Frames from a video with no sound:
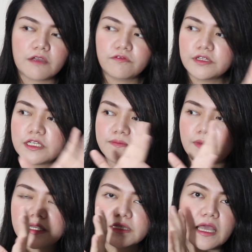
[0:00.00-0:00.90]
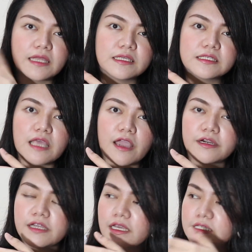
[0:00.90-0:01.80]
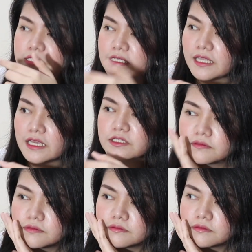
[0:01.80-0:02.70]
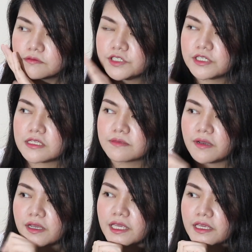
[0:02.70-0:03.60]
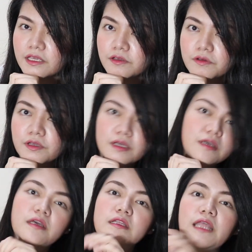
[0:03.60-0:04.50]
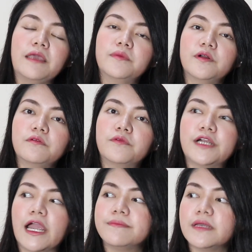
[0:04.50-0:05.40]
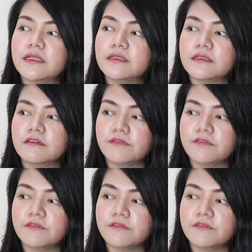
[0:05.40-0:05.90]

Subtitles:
So after this bed, this area is the next, which is my table where I'm editing the